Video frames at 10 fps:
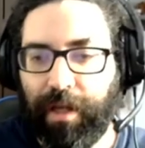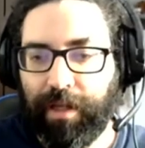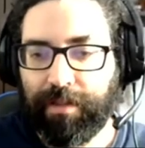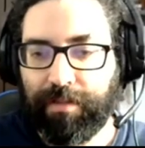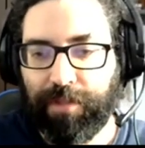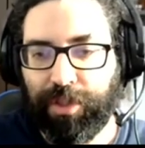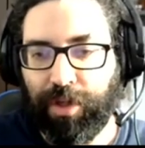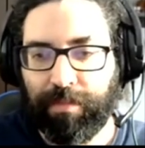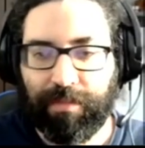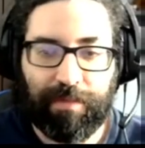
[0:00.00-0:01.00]
And
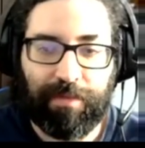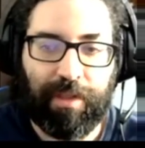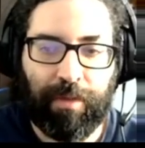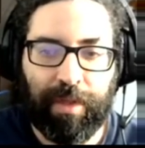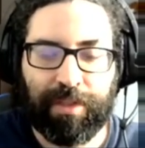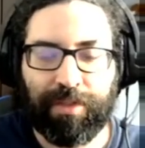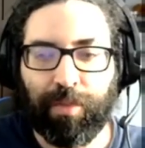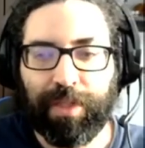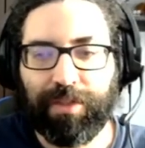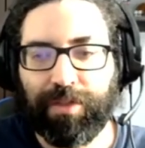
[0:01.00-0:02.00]
so on, if the degree is
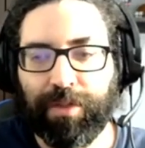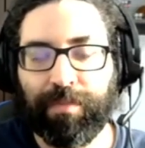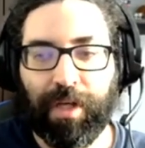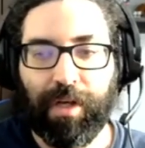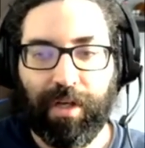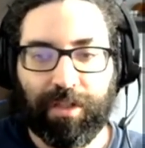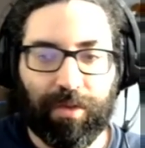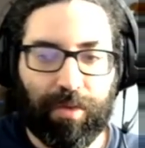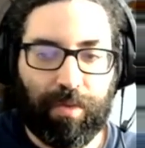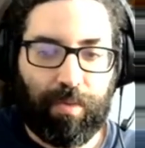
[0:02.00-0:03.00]
2 minus 2.
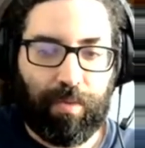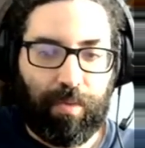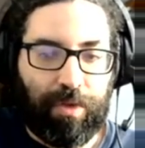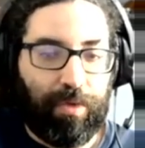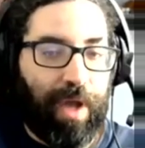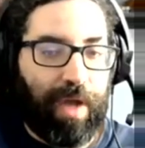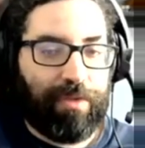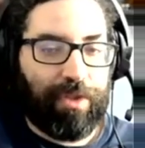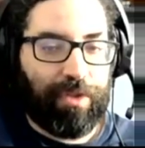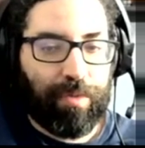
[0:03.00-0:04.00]
So what do we
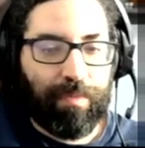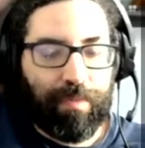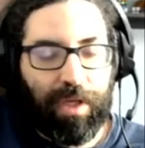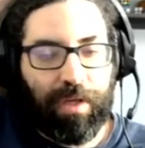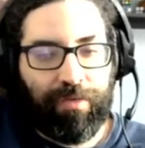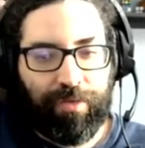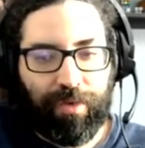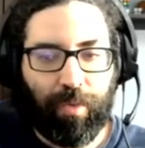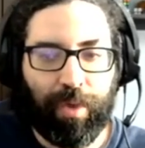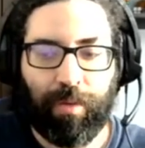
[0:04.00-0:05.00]
have to do if
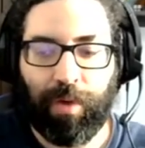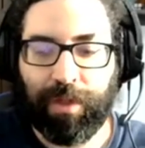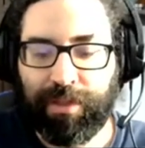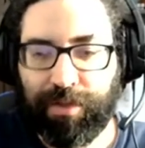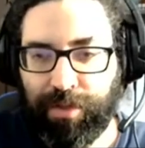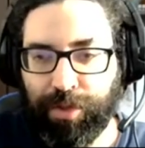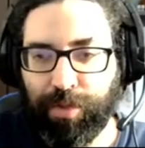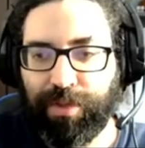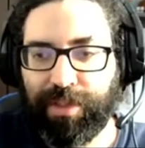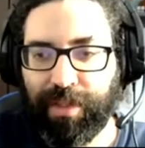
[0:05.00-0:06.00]
we want to
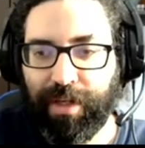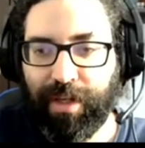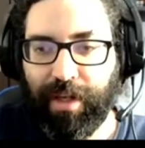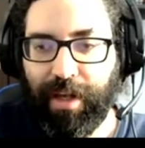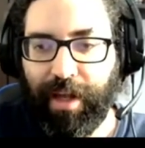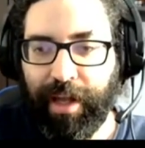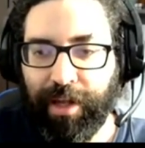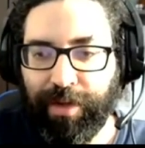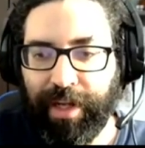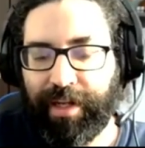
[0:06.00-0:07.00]
choose
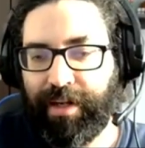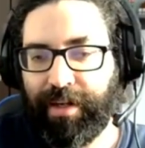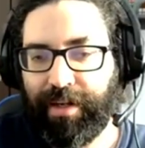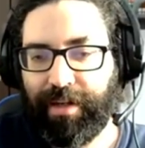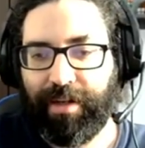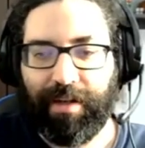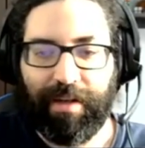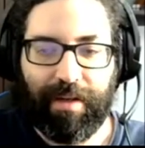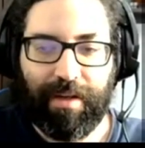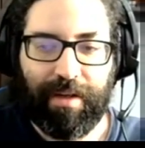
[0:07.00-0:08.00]
a unique
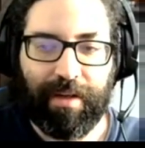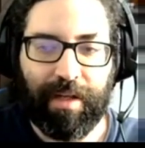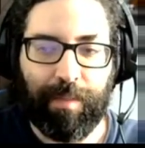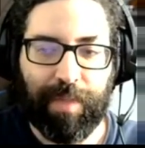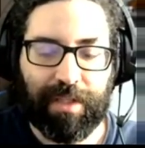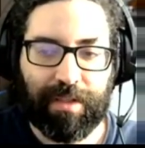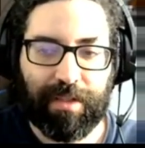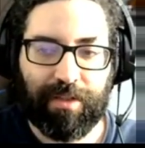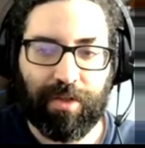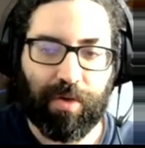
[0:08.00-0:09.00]
limit?
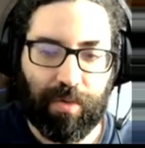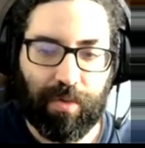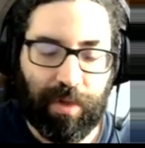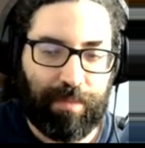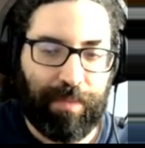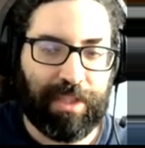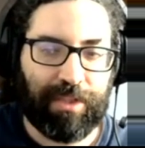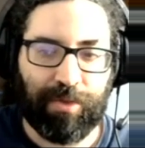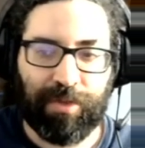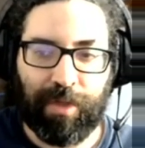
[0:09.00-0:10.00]
So what
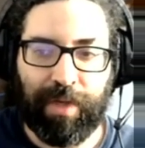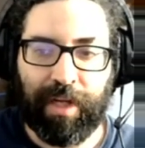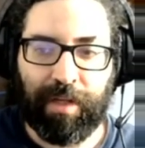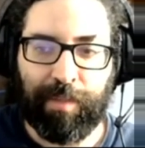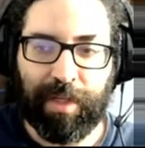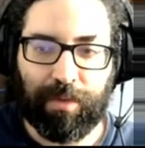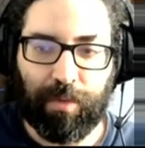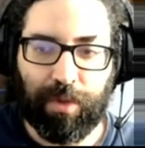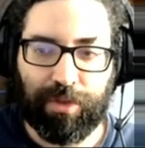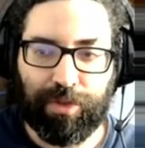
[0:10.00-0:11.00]
means choose a unique limit?
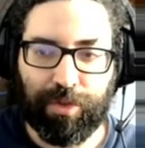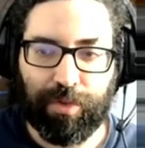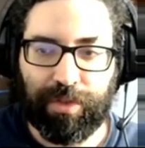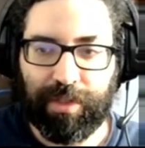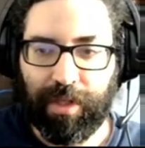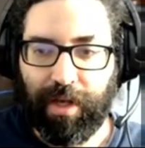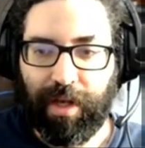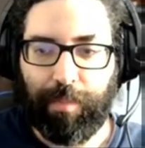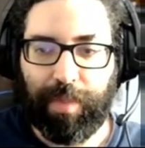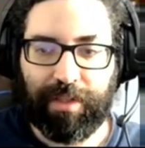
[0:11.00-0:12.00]
We want to choose
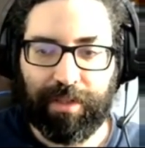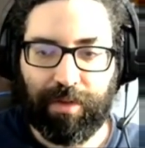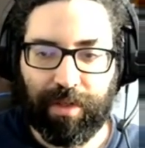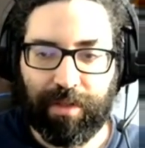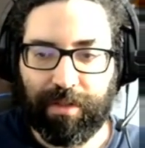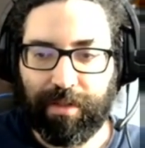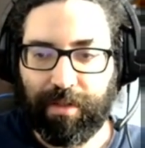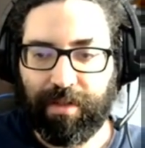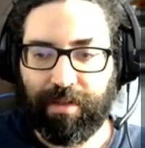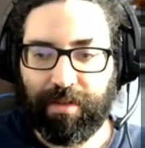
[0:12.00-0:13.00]
a particular